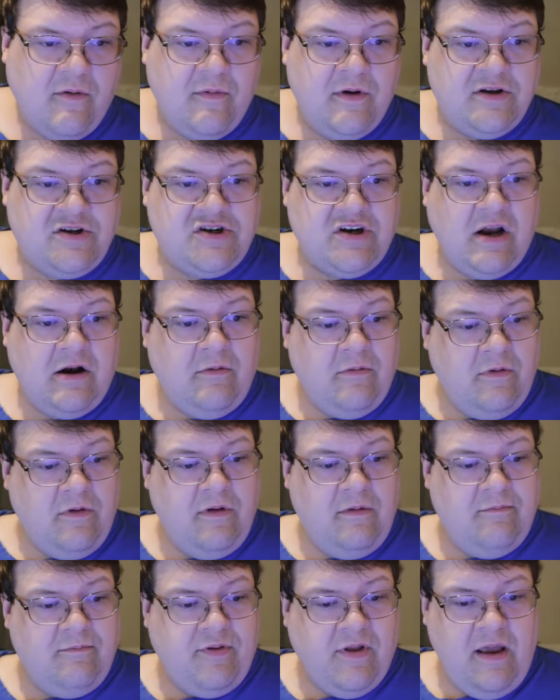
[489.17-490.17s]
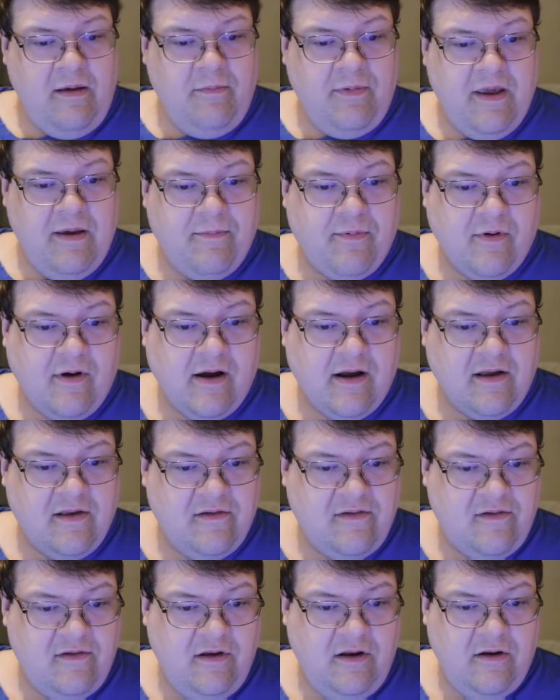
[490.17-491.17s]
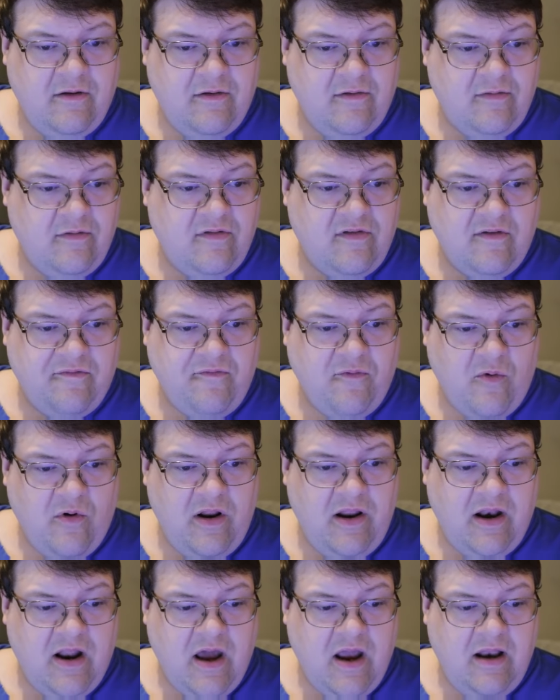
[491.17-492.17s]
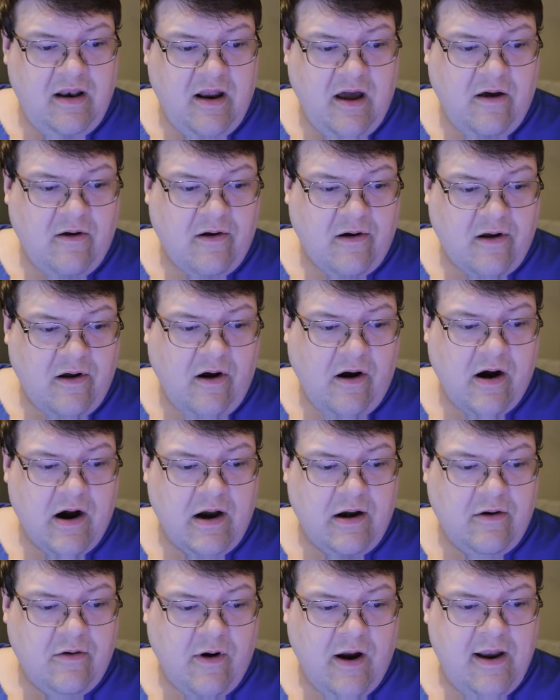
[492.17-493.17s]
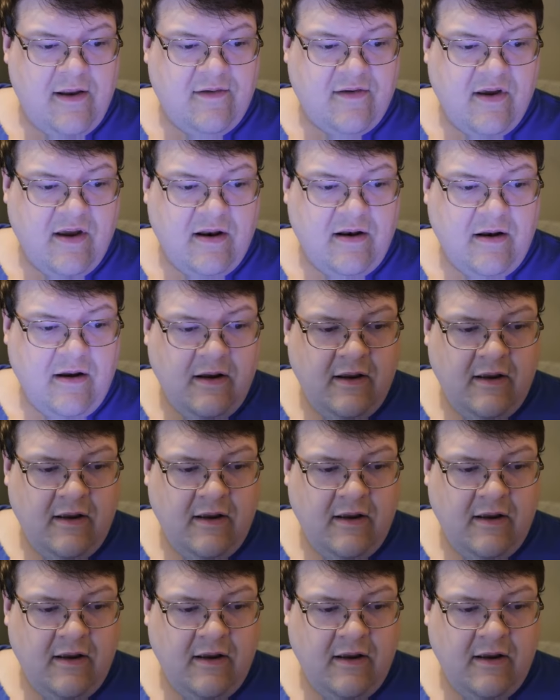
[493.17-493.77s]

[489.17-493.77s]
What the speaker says: which I don't really blame people on, because, you know, this was a $49 card. Granted,